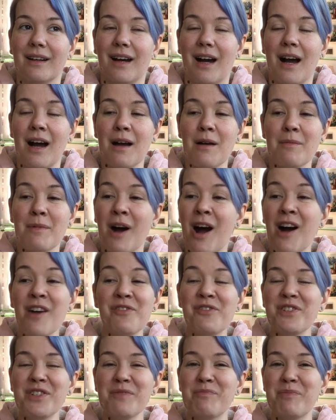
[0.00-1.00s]
I'm
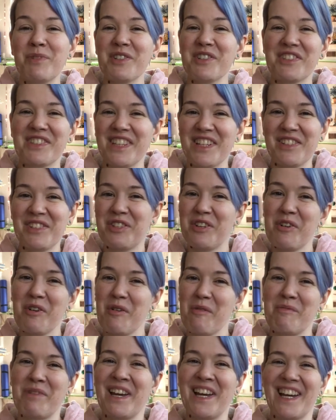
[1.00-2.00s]
100%
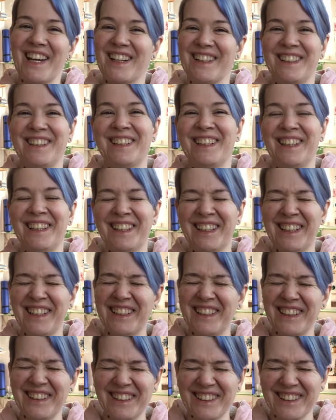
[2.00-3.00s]
European.
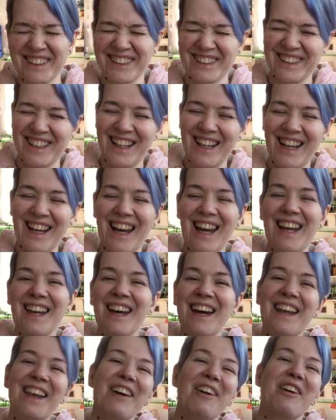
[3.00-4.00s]

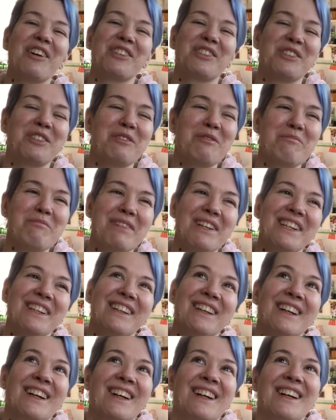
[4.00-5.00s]
And I know I shouldn't
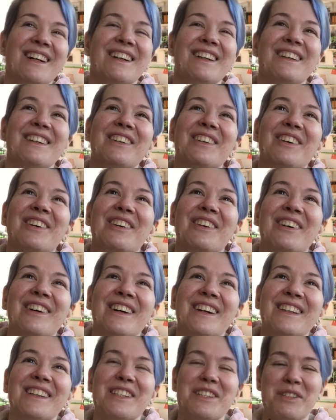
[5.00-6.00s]
be you know,
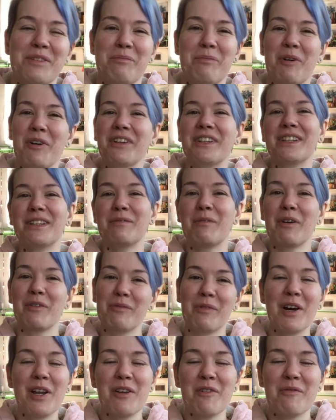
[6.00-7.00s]
disappointed.
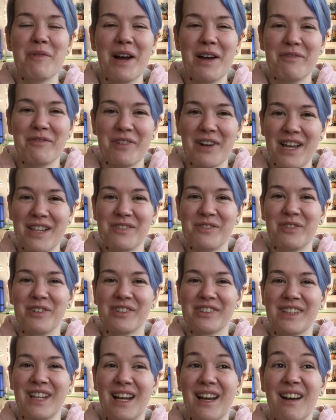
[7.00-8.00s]
But one of my friends
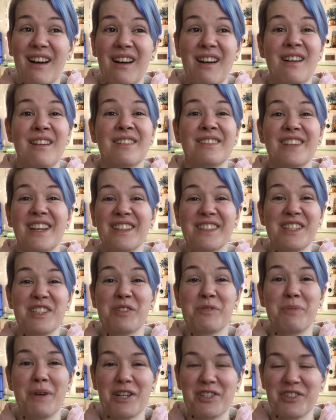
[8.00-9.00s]
was like, oh, nothing
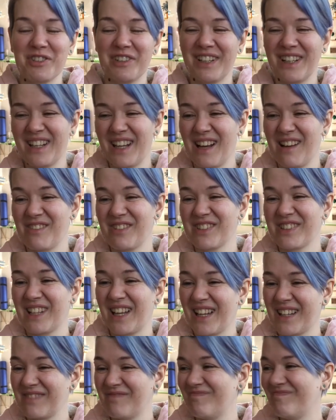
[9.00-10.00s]
special. And I was
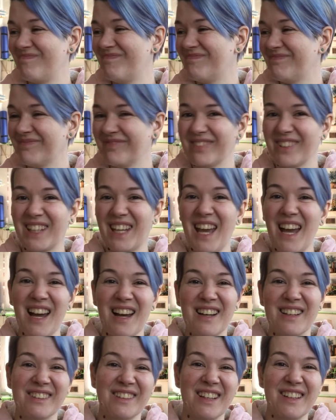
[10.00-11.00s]
like,
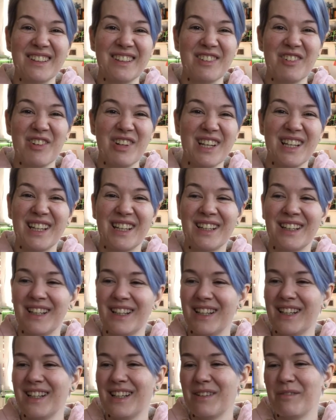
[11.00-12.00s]
yeah, nothing really.
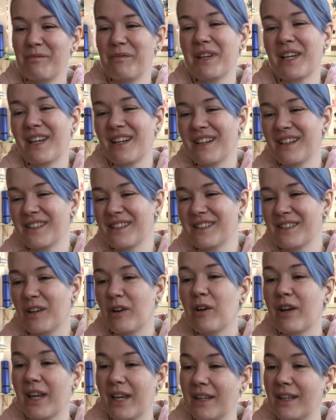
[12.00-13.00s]
Because,
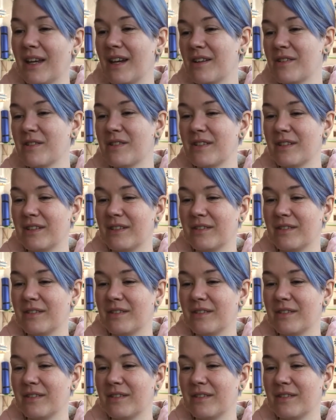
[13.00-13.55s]
okay, there's